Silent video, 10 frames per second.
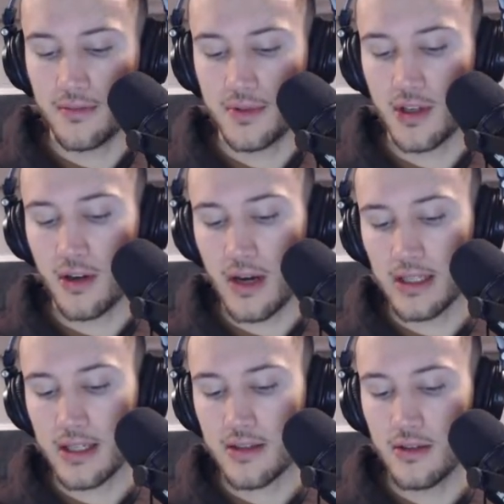So I
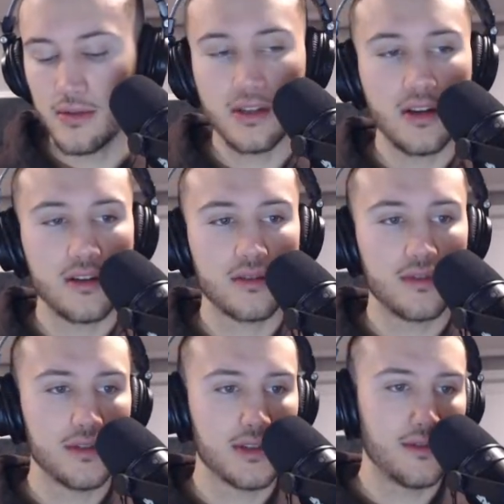like to do it in
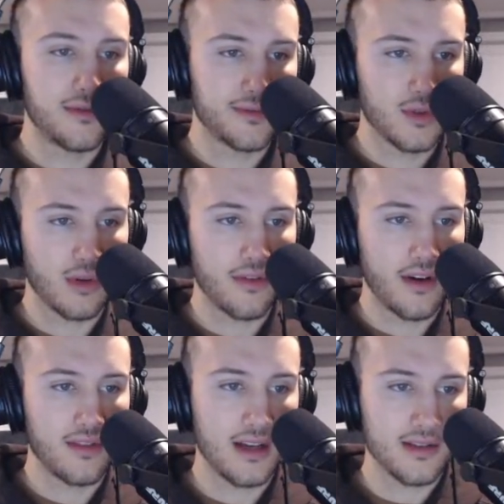intervals of
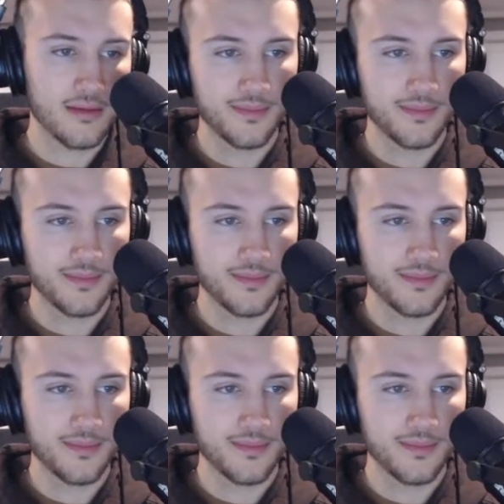25,000.